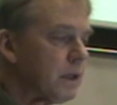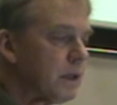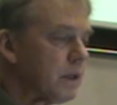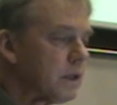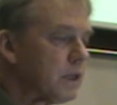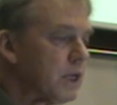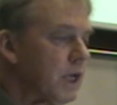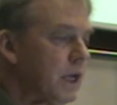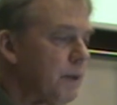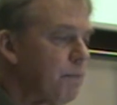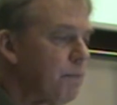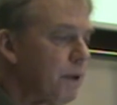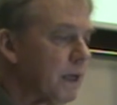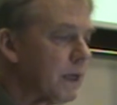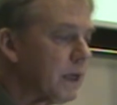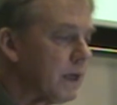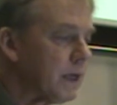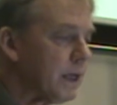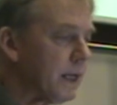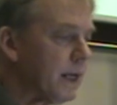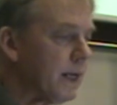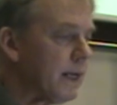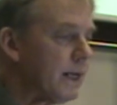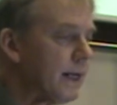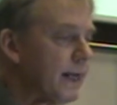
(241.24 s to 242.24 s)

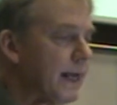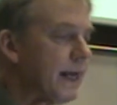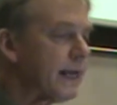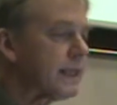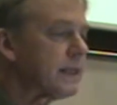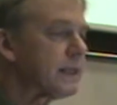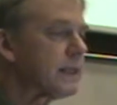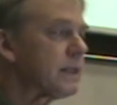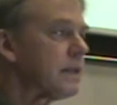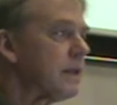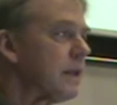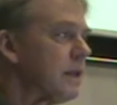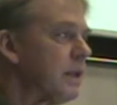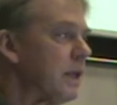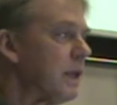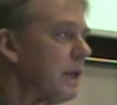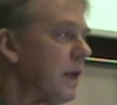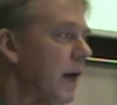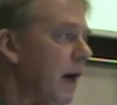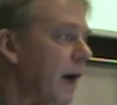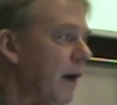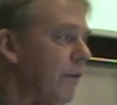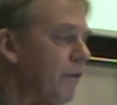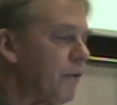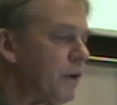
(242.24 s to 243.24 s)
typically less than
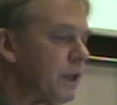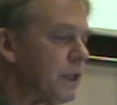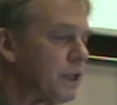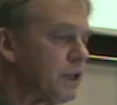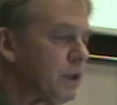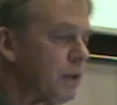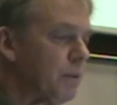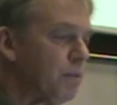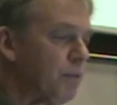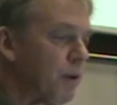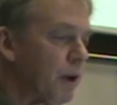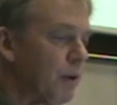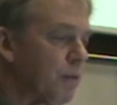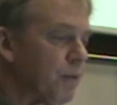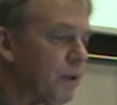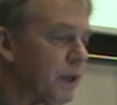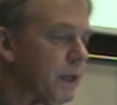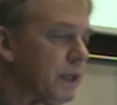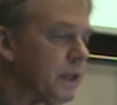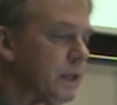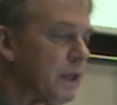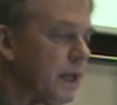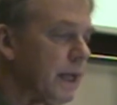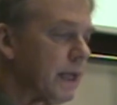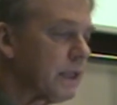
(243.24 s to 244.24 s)
average
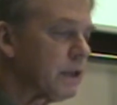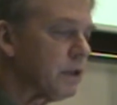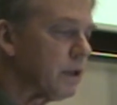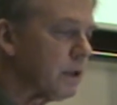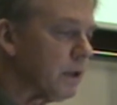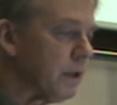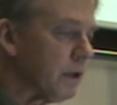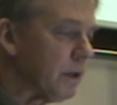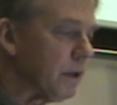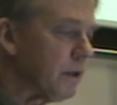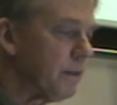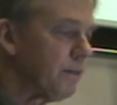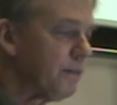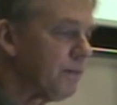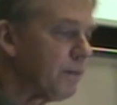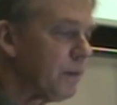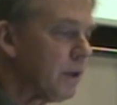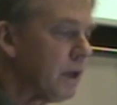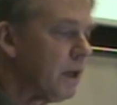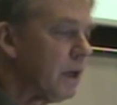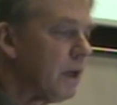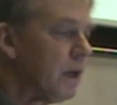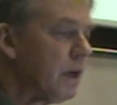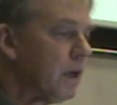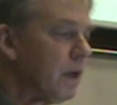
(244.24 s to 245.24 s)
appropriate lexicon.
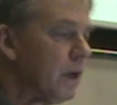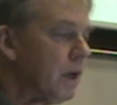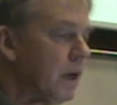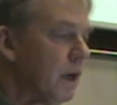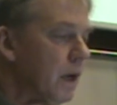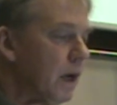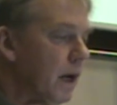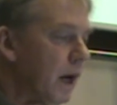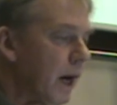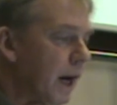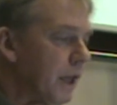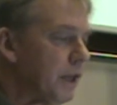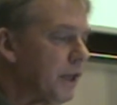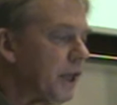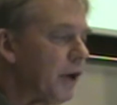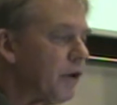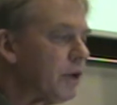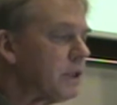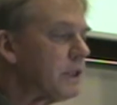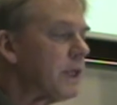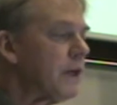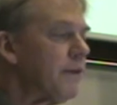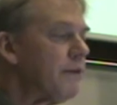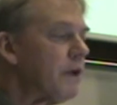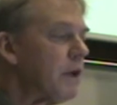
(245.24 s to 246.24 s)
And there
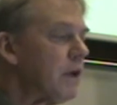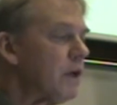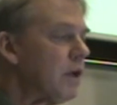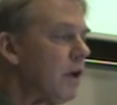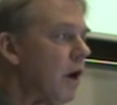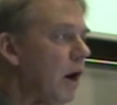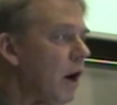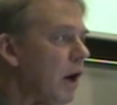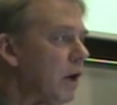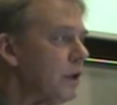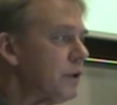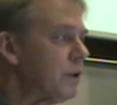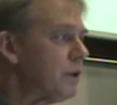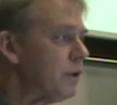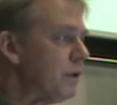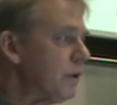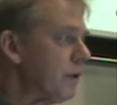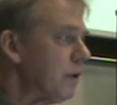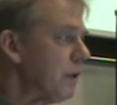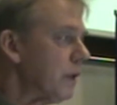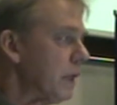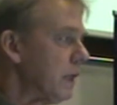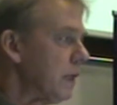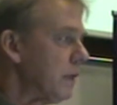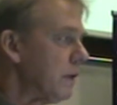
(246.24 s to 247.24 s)
is even larger
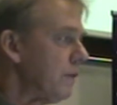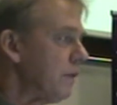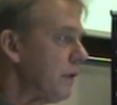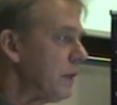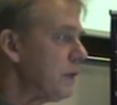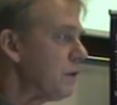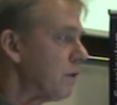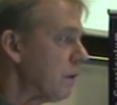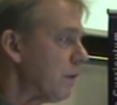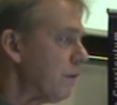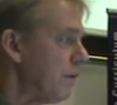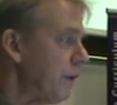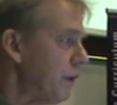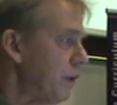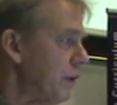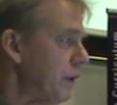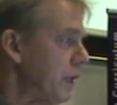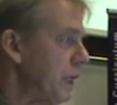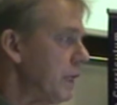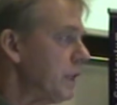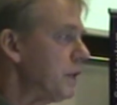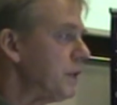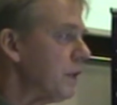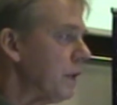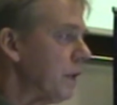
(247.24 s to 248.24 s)
individual
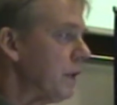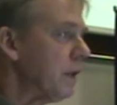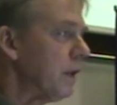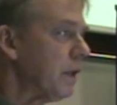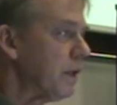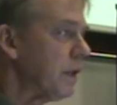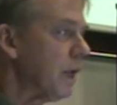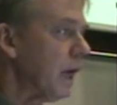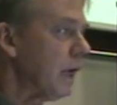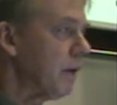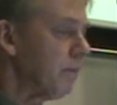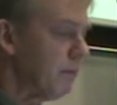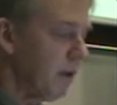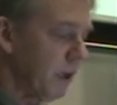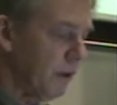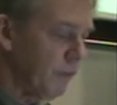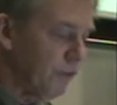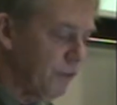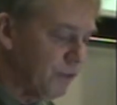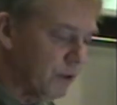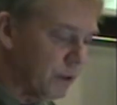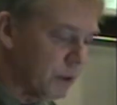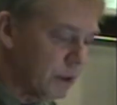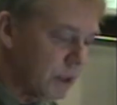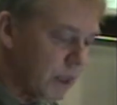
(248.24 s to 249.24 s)
variation than among
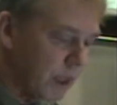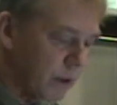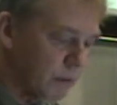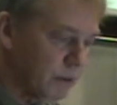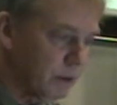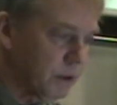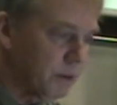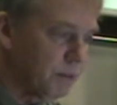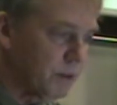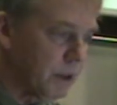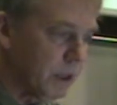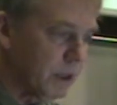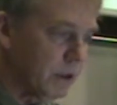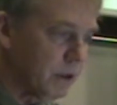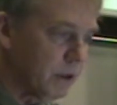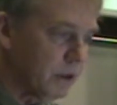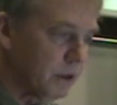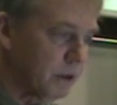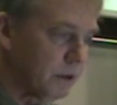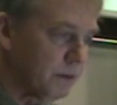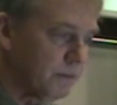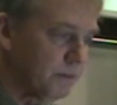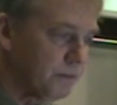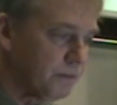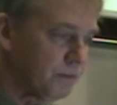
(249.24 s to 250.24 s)
first language
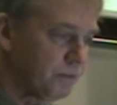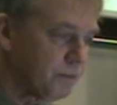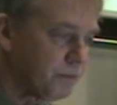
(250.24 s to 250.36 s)
speakers.